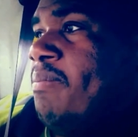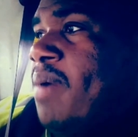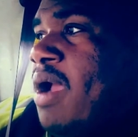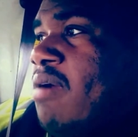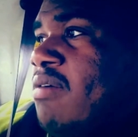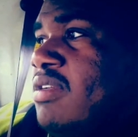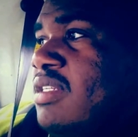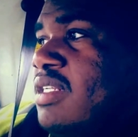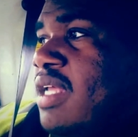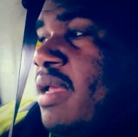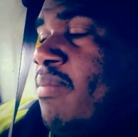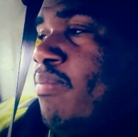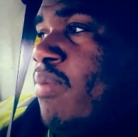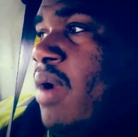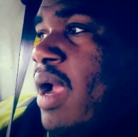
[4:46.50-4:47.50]
and Byron
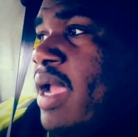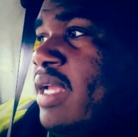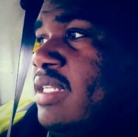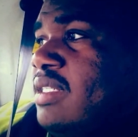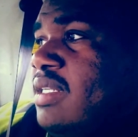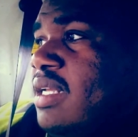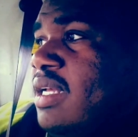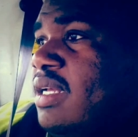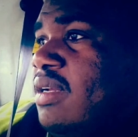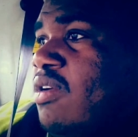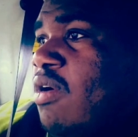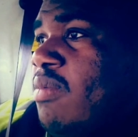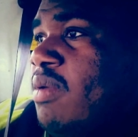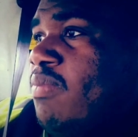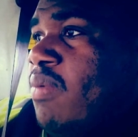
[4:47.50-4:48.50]
and Brian, uh,
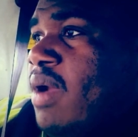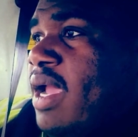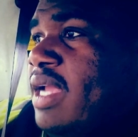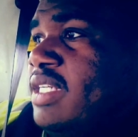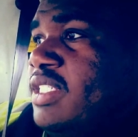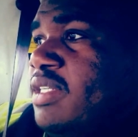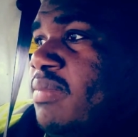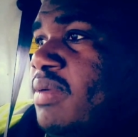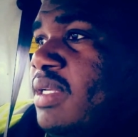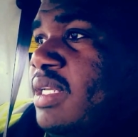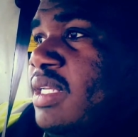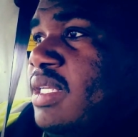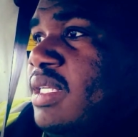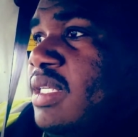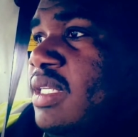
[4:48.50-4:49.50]
Kobe Bryant should
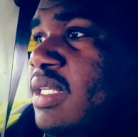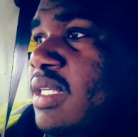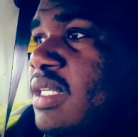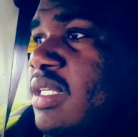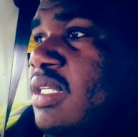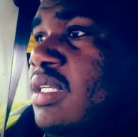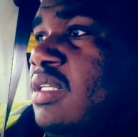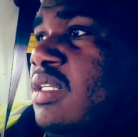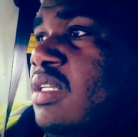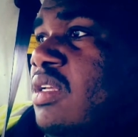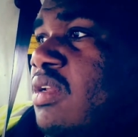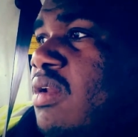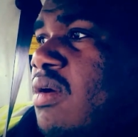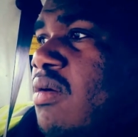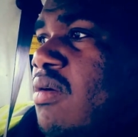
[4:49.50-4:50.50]
be
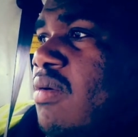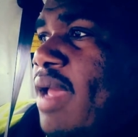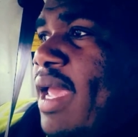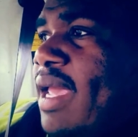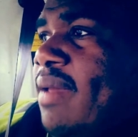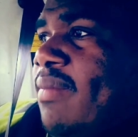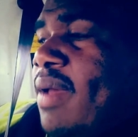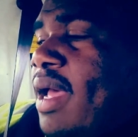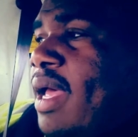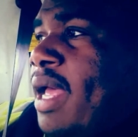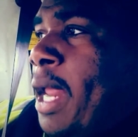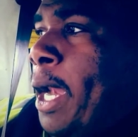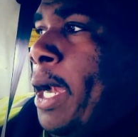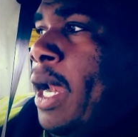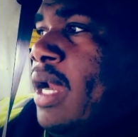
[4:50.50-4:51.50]
you know, hey,
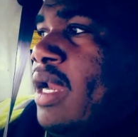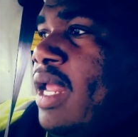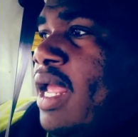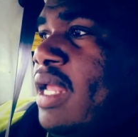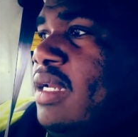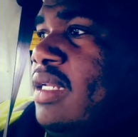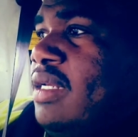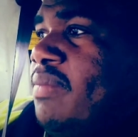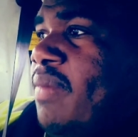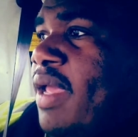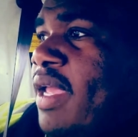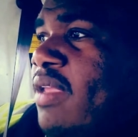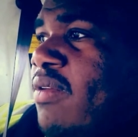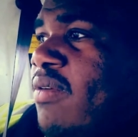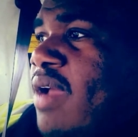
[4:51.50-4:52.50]
I, I, hey, look,
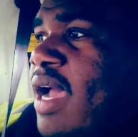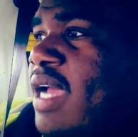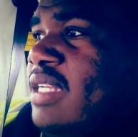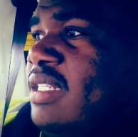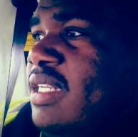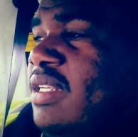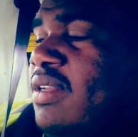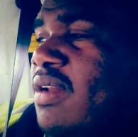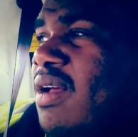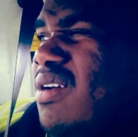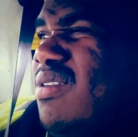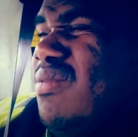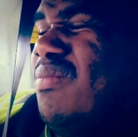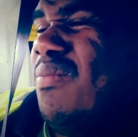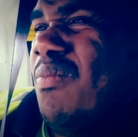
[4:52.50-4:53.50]
man, you guys, you
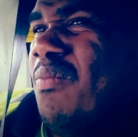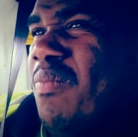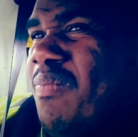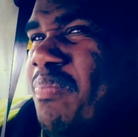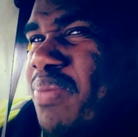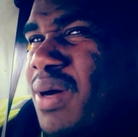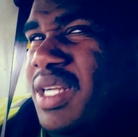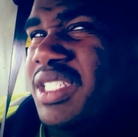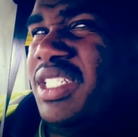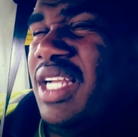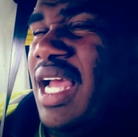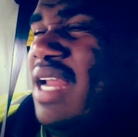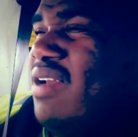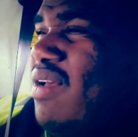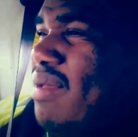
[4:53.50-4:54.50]
know, push.
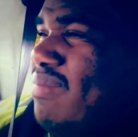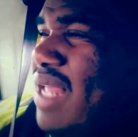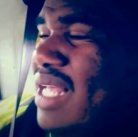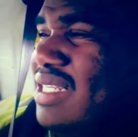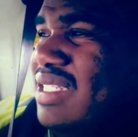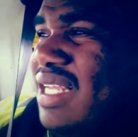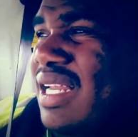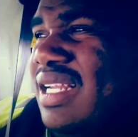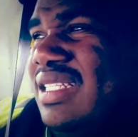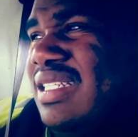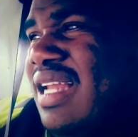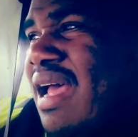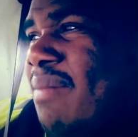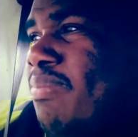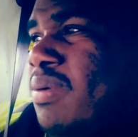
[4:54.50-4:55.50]
I know I'm not saying
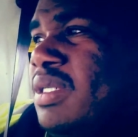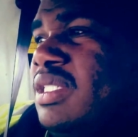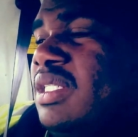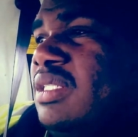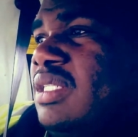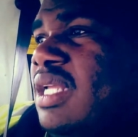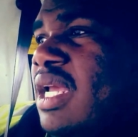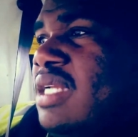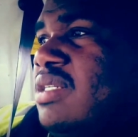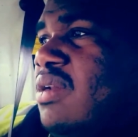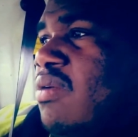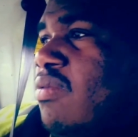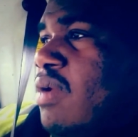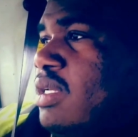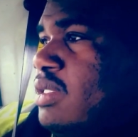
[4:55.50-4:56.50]
he's not pushing
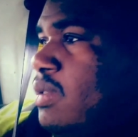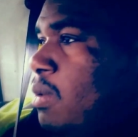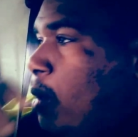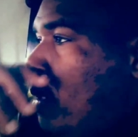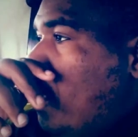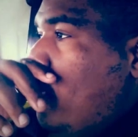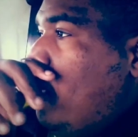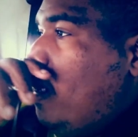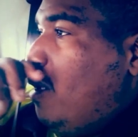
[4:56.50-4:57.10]
D'Angelo Russell,